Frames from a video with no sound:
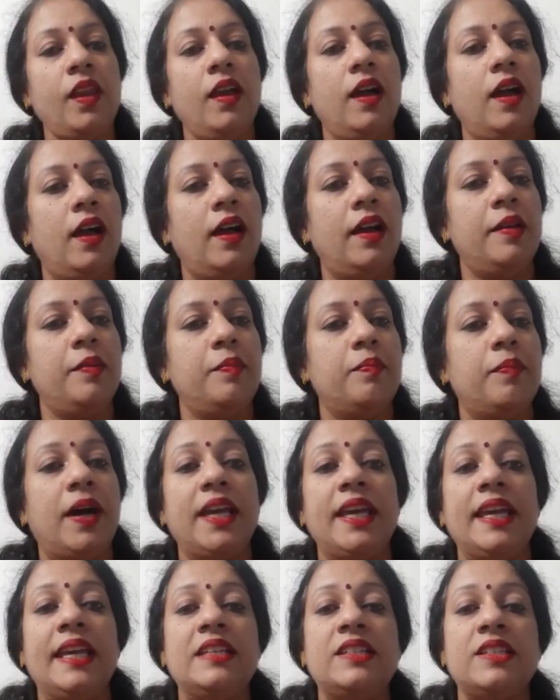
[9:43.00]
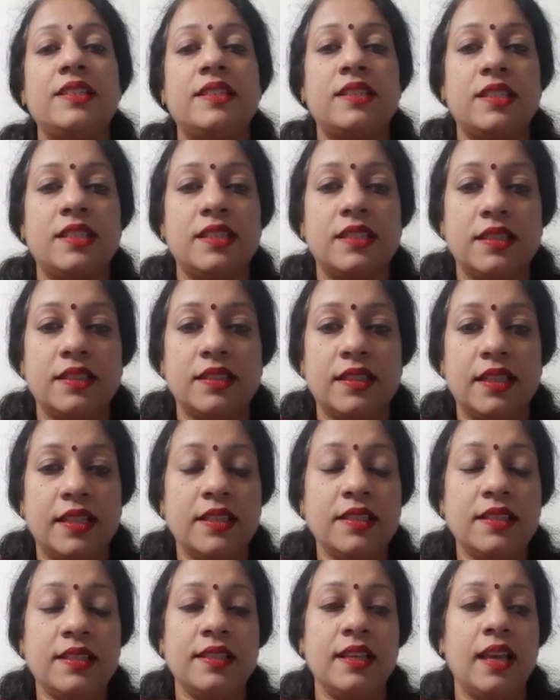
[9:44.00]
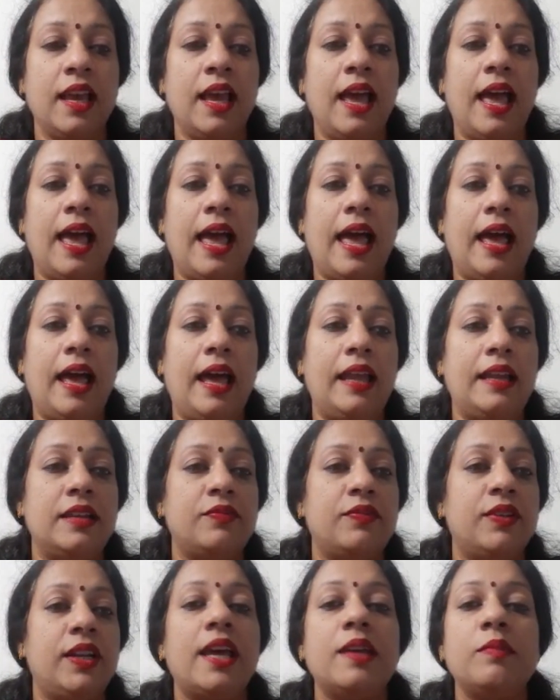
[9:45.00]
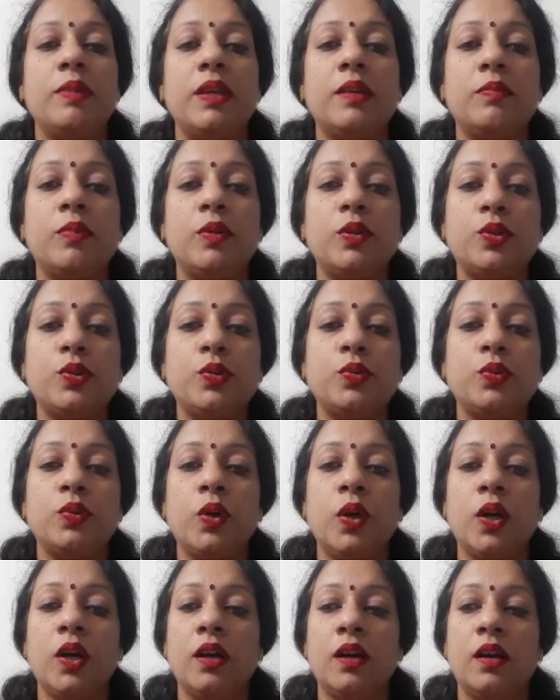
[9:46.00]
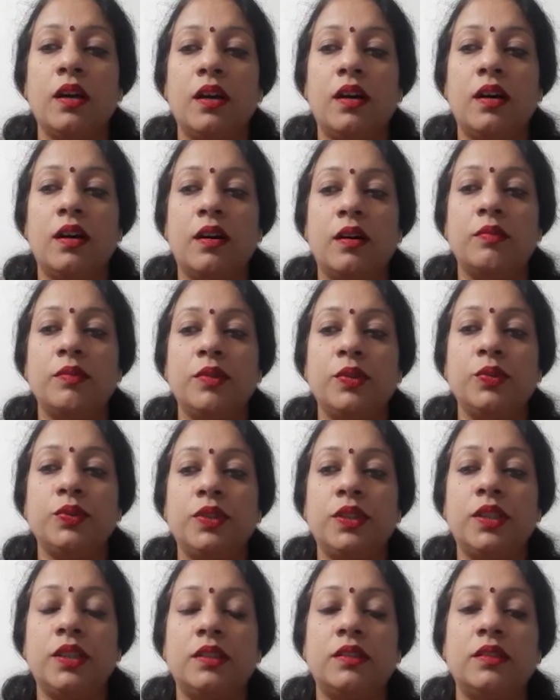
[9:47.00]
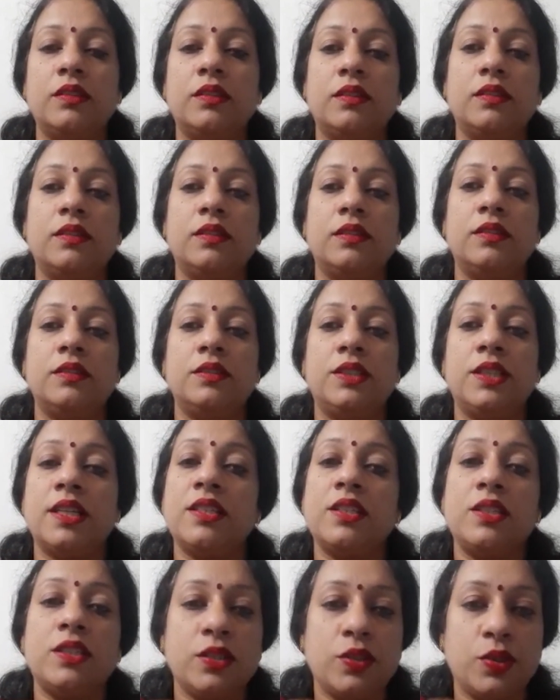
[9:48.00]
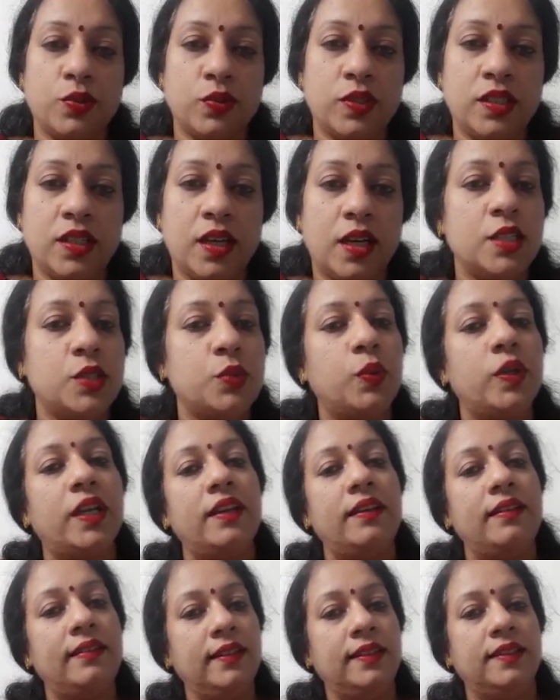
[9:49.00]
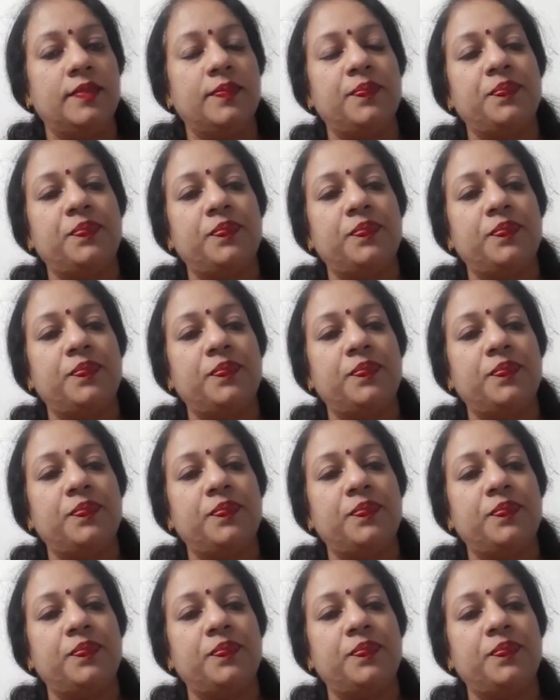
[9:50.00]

My age is this, and will I be able to do the justice to the dance what I learn?